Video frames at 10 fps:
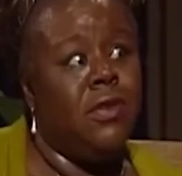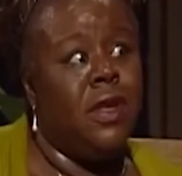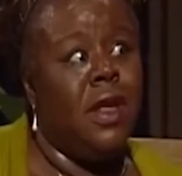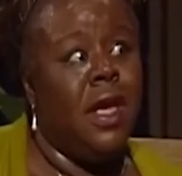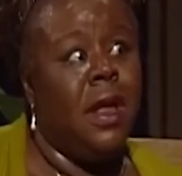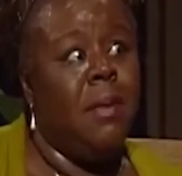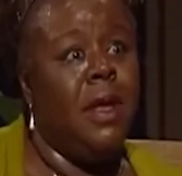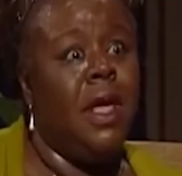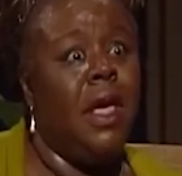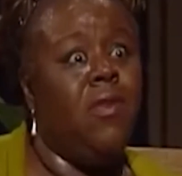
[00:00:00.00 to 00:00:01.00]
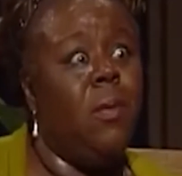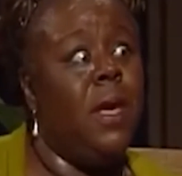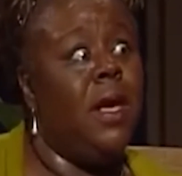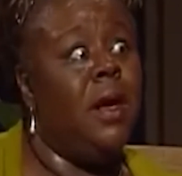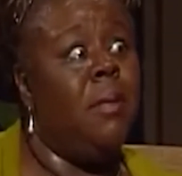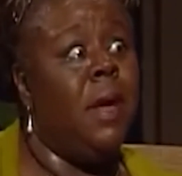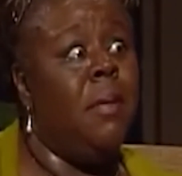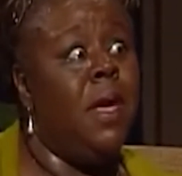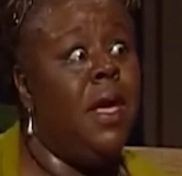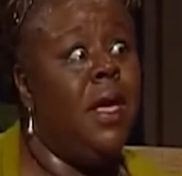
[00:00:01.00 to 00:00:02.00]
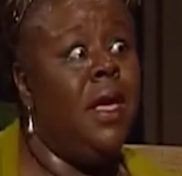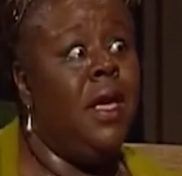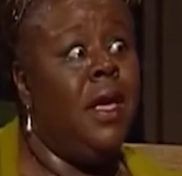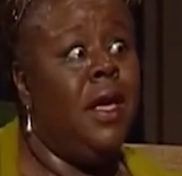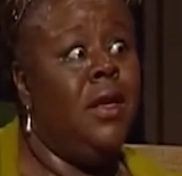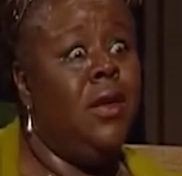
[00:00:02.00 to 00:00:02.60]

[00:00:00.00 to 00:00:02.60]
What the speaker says: depth, and soul to every room she's entered.